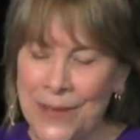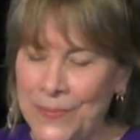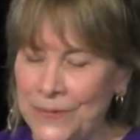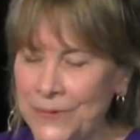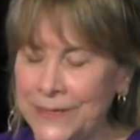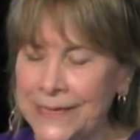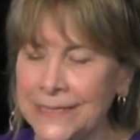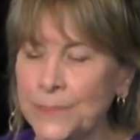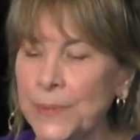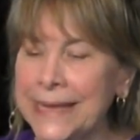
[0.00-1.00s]
but really a
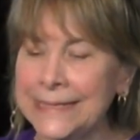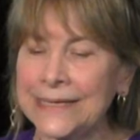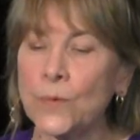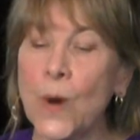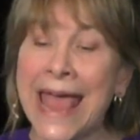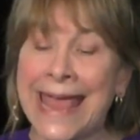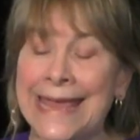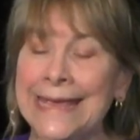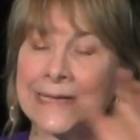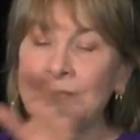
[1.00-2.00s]
splendid
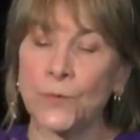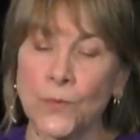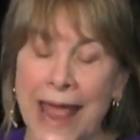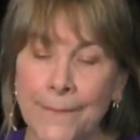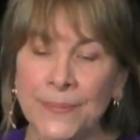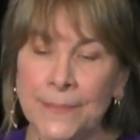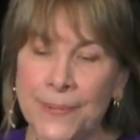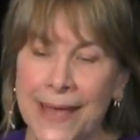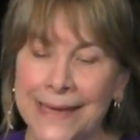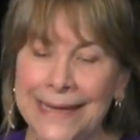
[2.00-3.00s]
way to wrap the
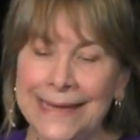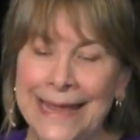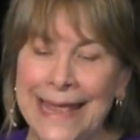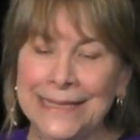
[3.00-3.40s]
body